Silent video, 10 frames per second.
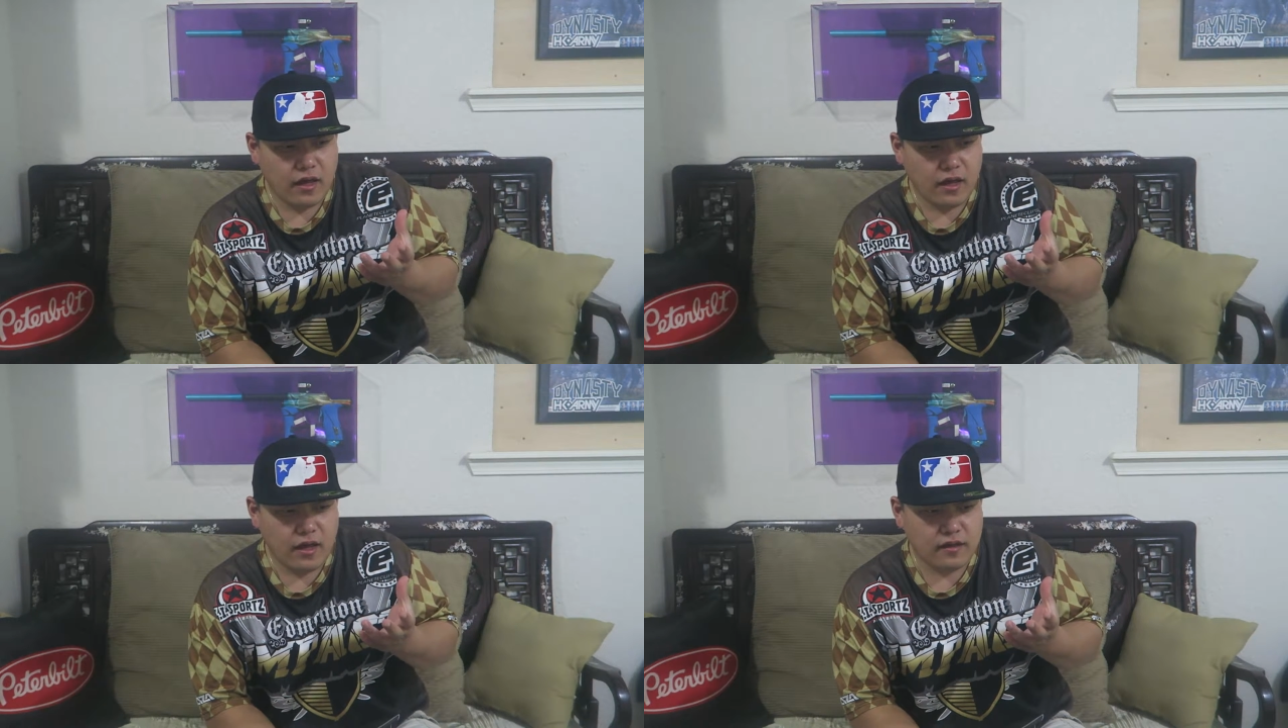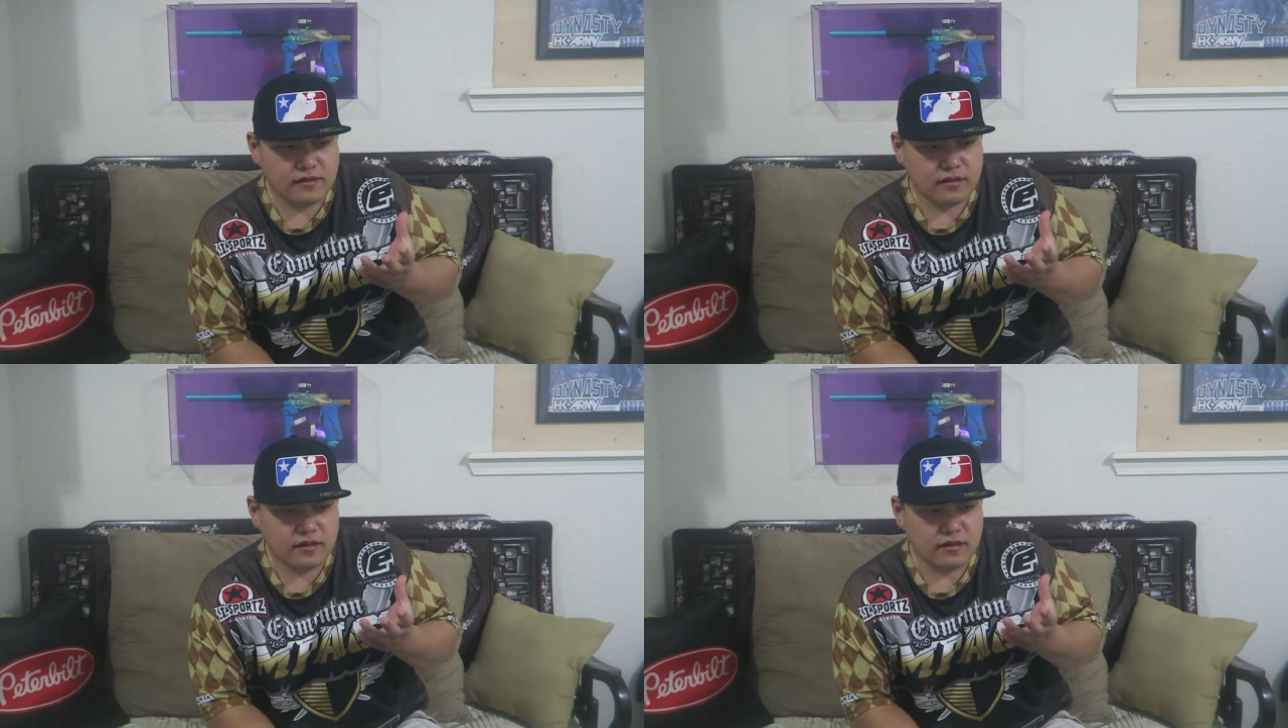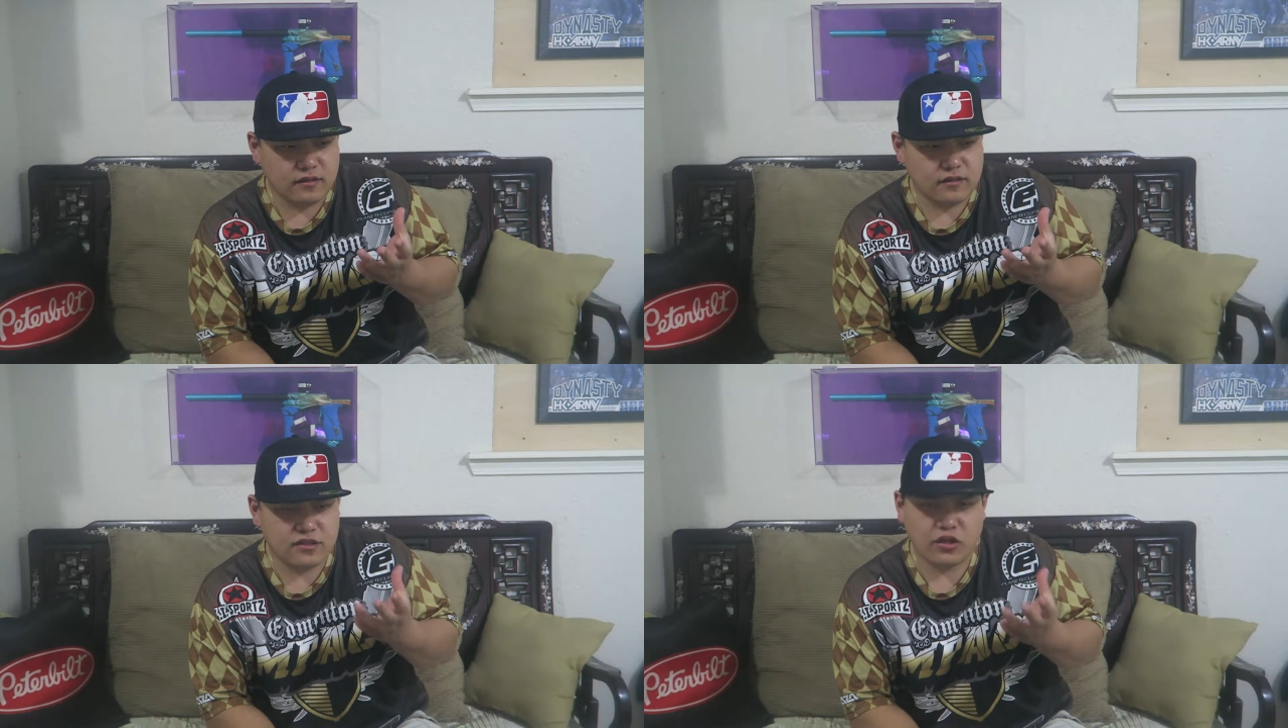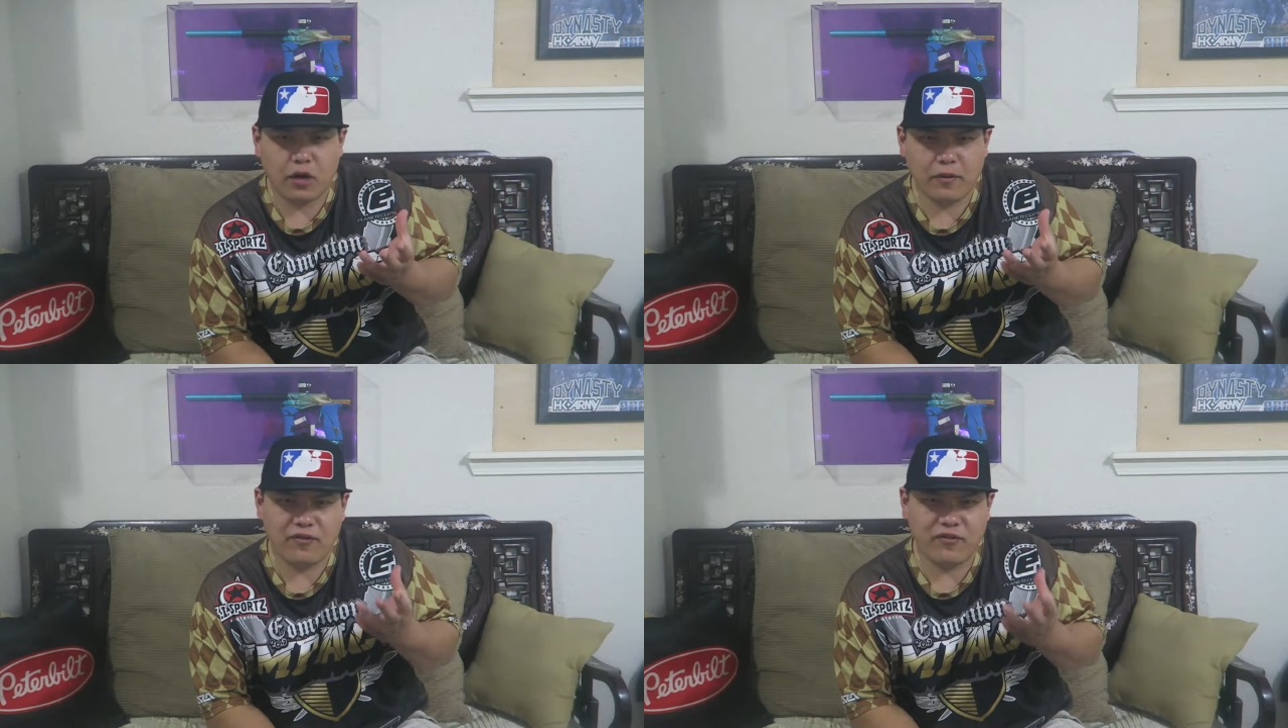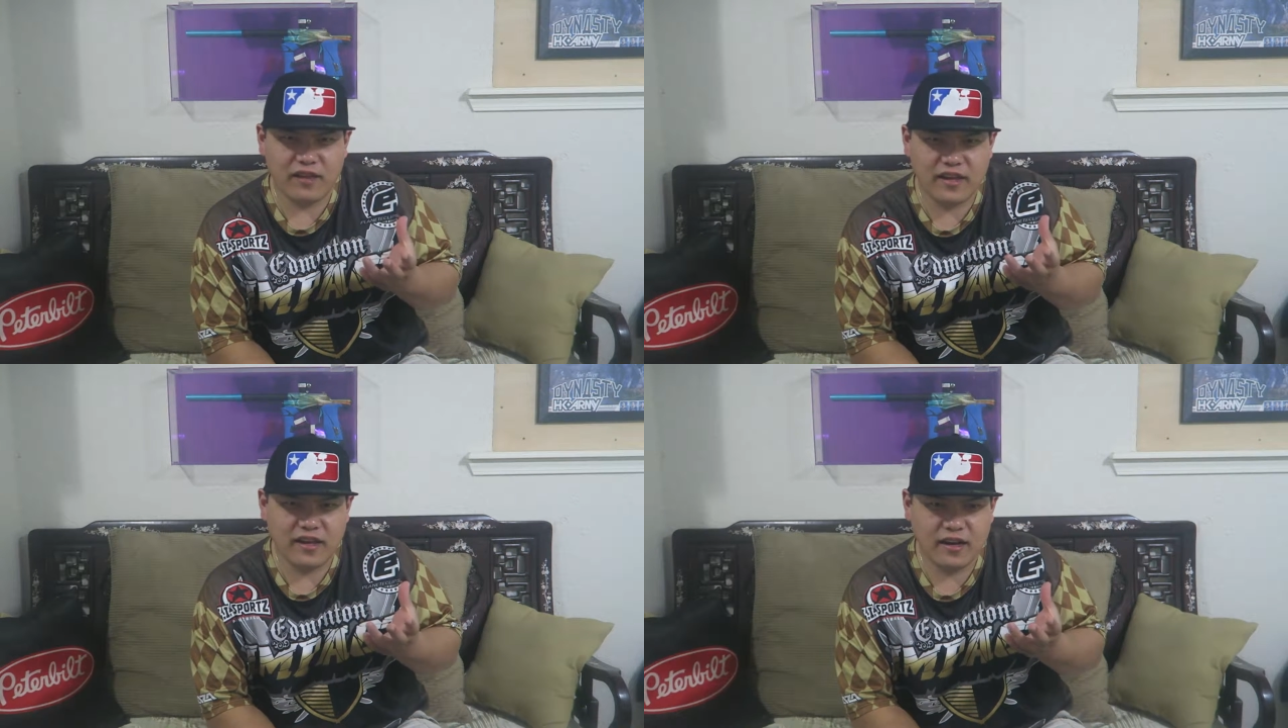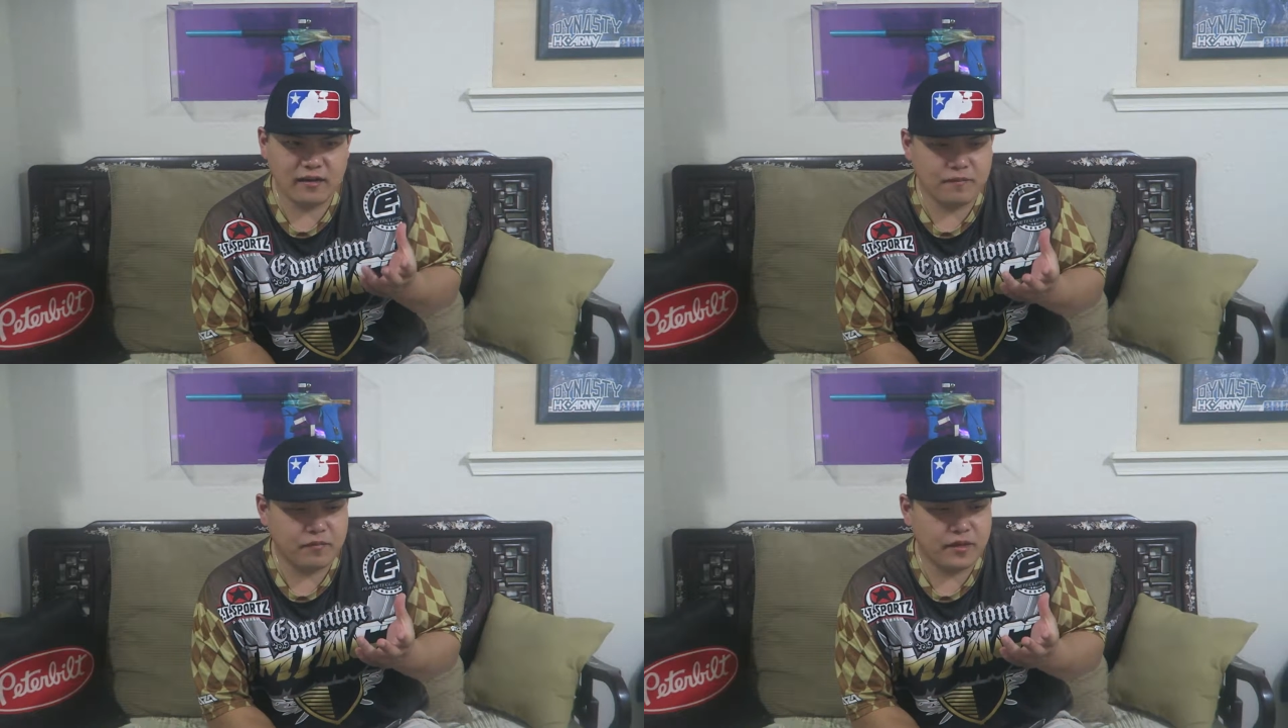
uh, filling in it?